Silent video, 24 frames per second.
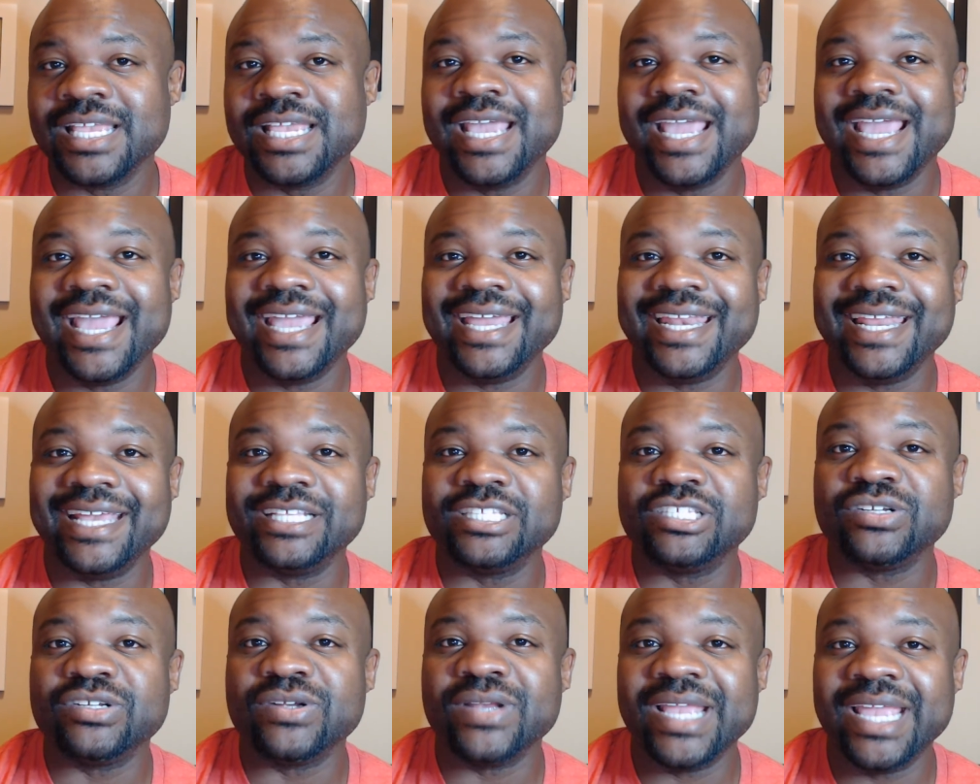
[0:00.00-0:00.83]
and
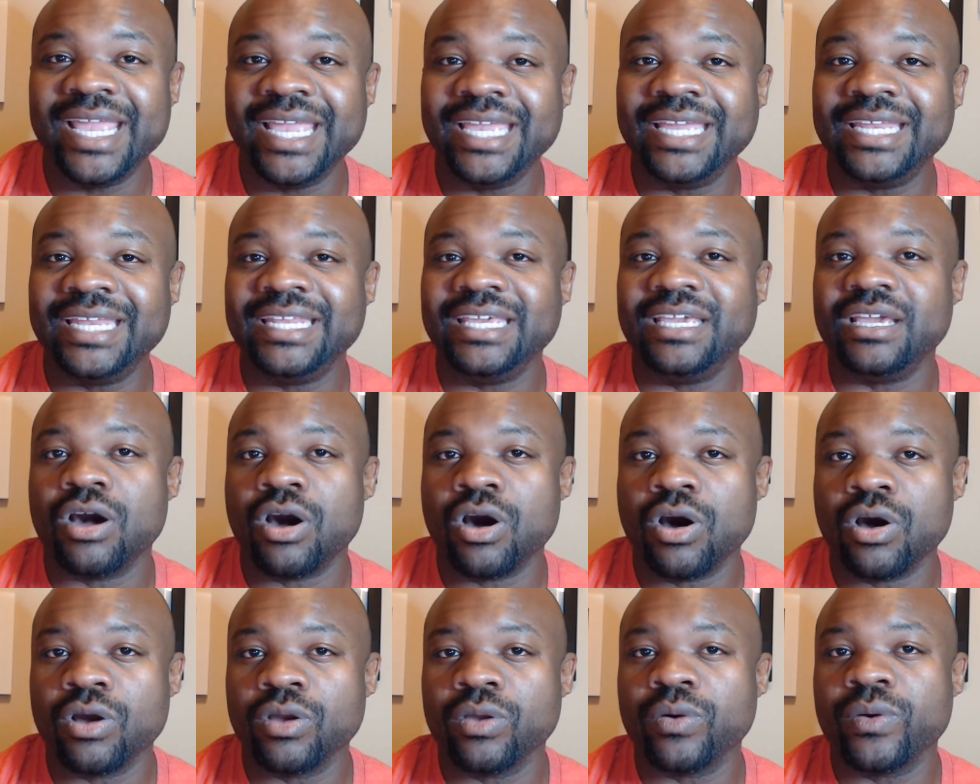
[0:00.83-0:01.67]
answer any
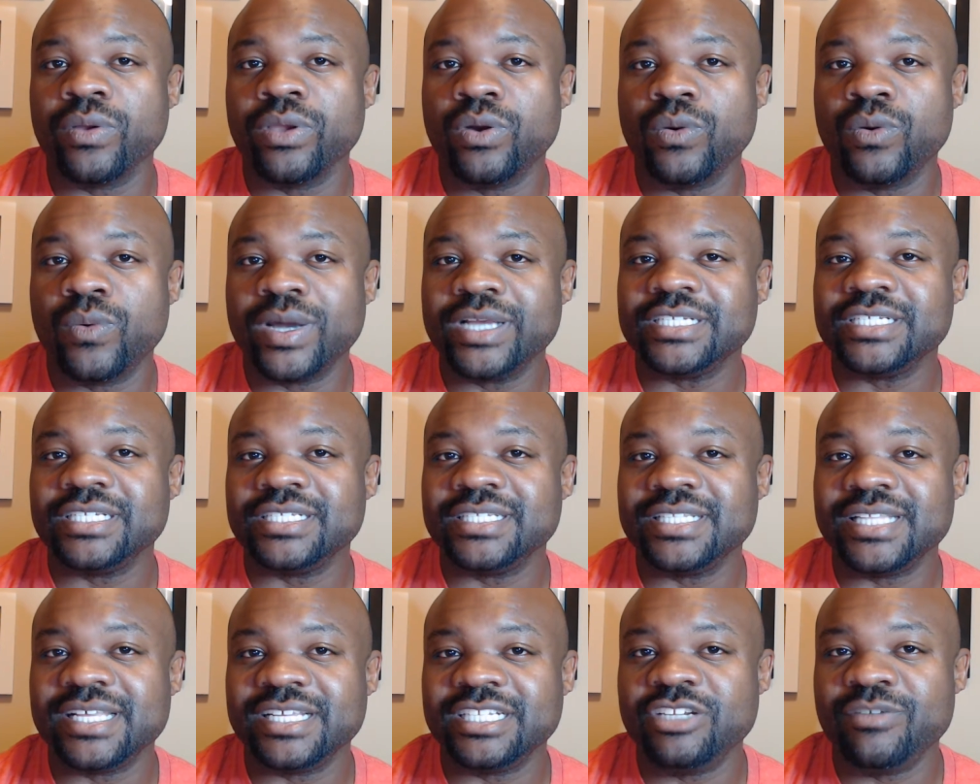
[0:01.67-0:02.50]
ongoing questions
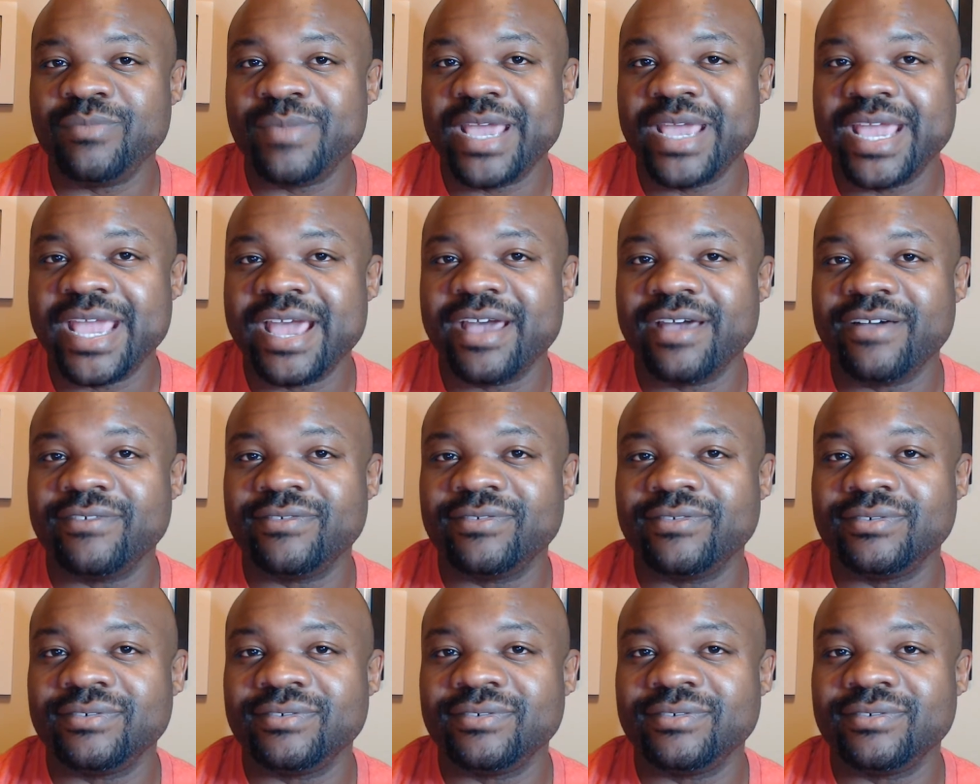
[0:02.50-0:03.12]
that you may have.